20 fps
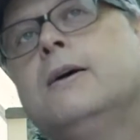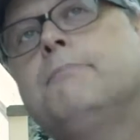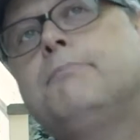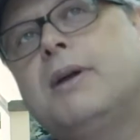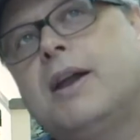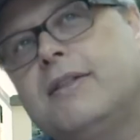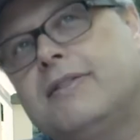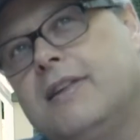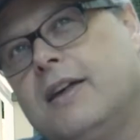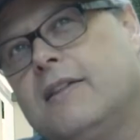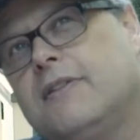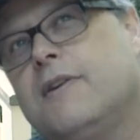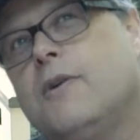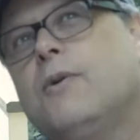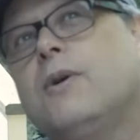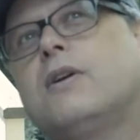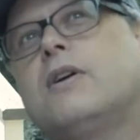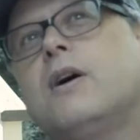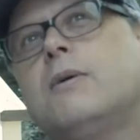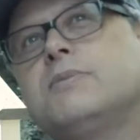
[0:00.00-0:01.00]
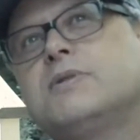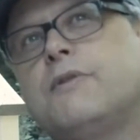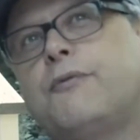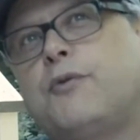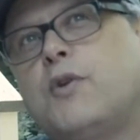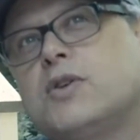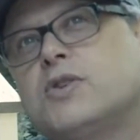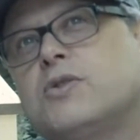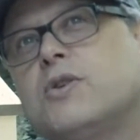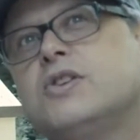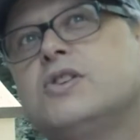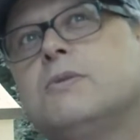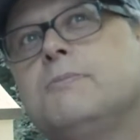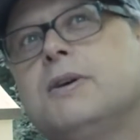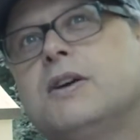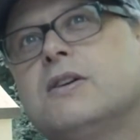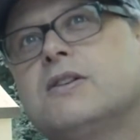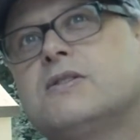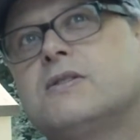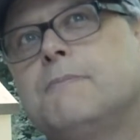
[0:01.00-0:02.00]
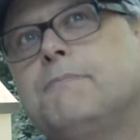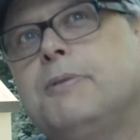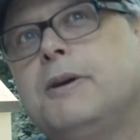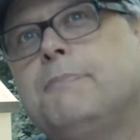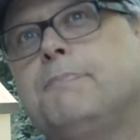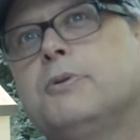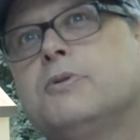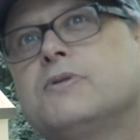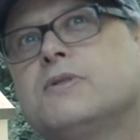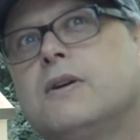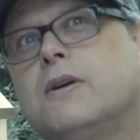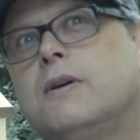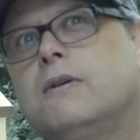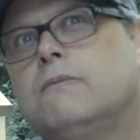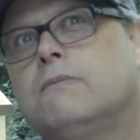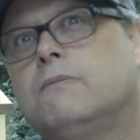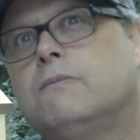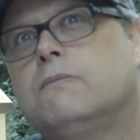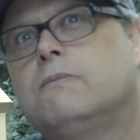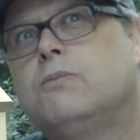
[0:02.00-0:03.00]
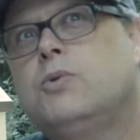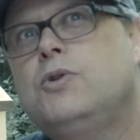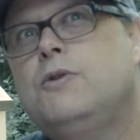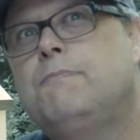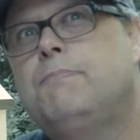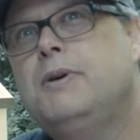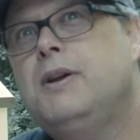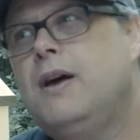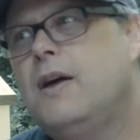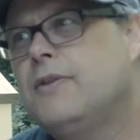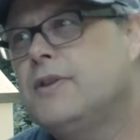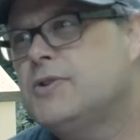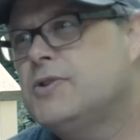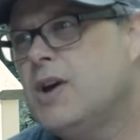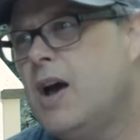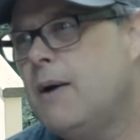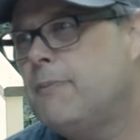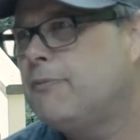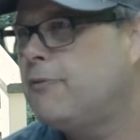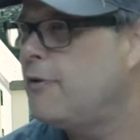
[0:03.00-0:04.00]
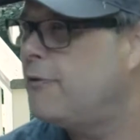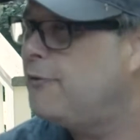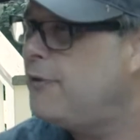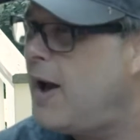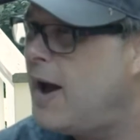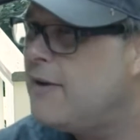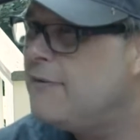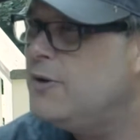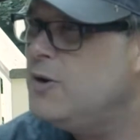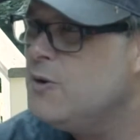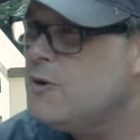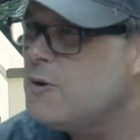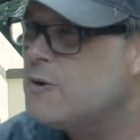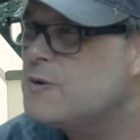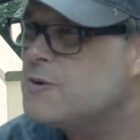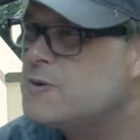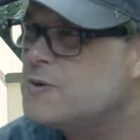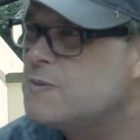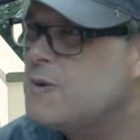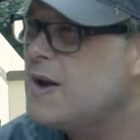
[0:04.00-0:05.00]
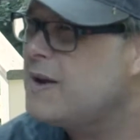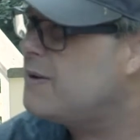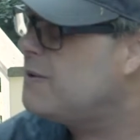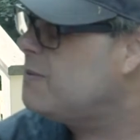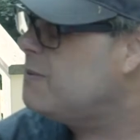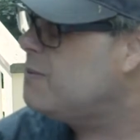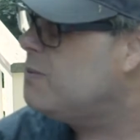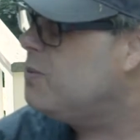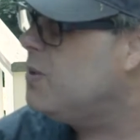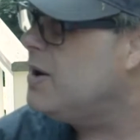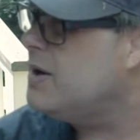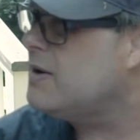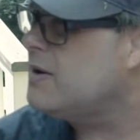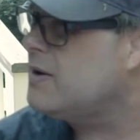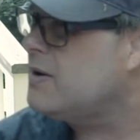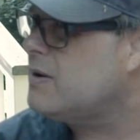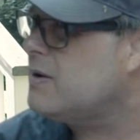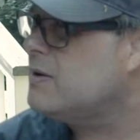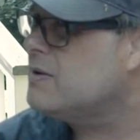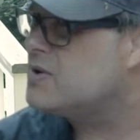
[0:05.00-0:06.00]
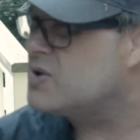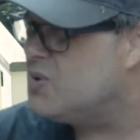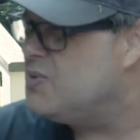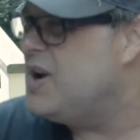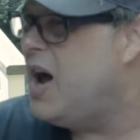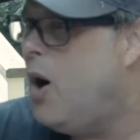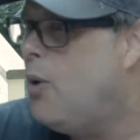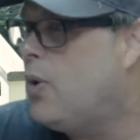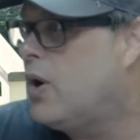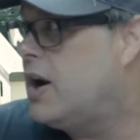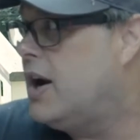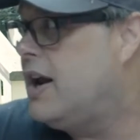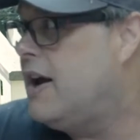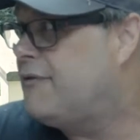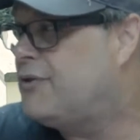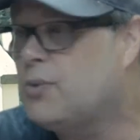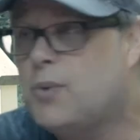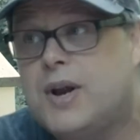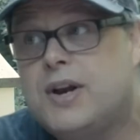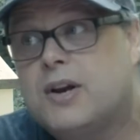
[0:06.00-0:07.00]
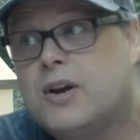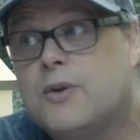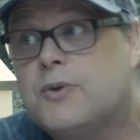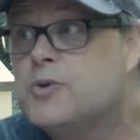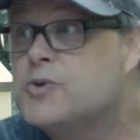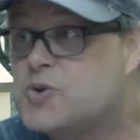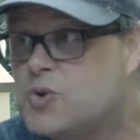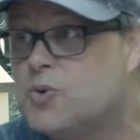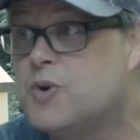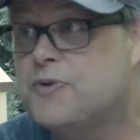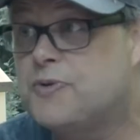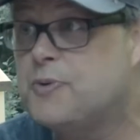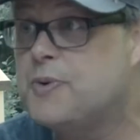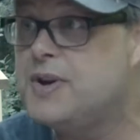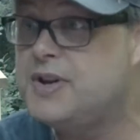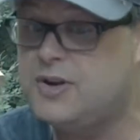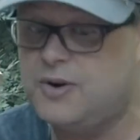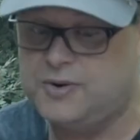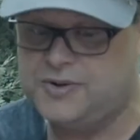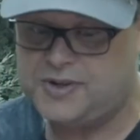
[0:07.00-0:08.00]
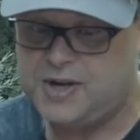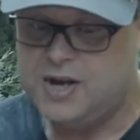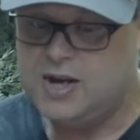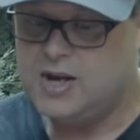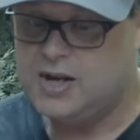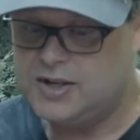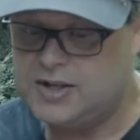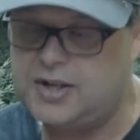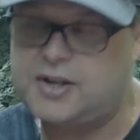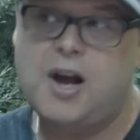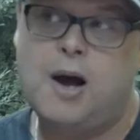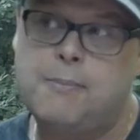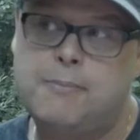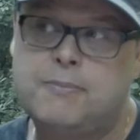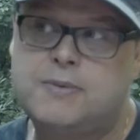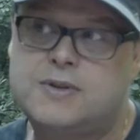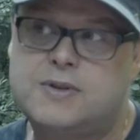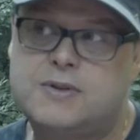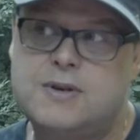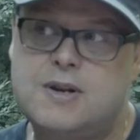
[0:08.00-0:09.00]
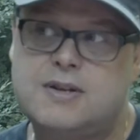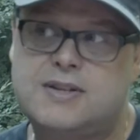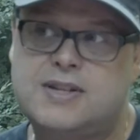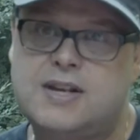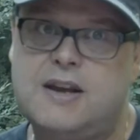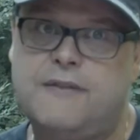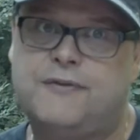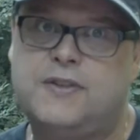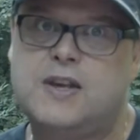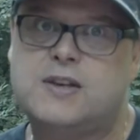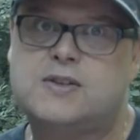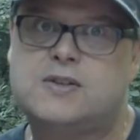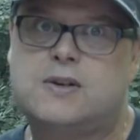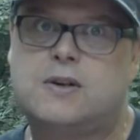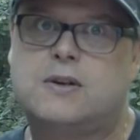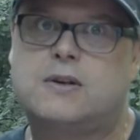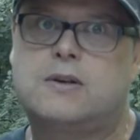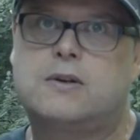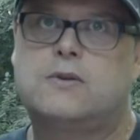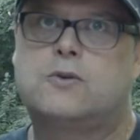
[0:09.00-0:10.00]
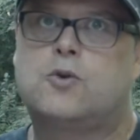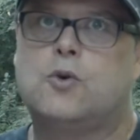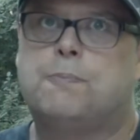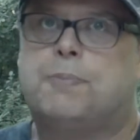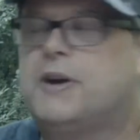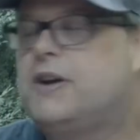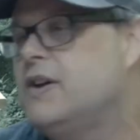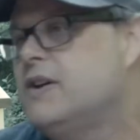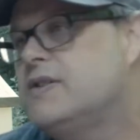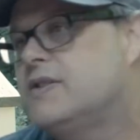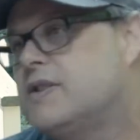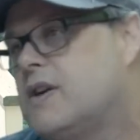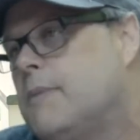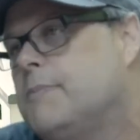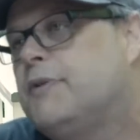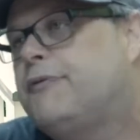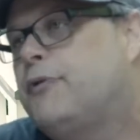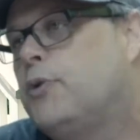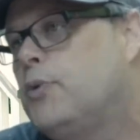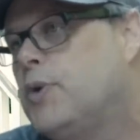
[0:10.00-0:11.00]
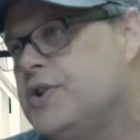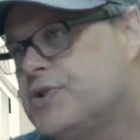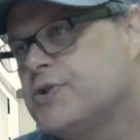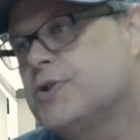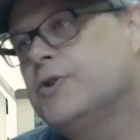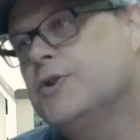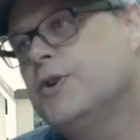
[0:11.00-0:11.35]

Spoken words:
But I think therein comes the frustration, because some people are saying, well, you've been on the job for 5 years. Like, what? So now we're going to have to wait another 2 or 3 years to come see if this group of kids come to fruition,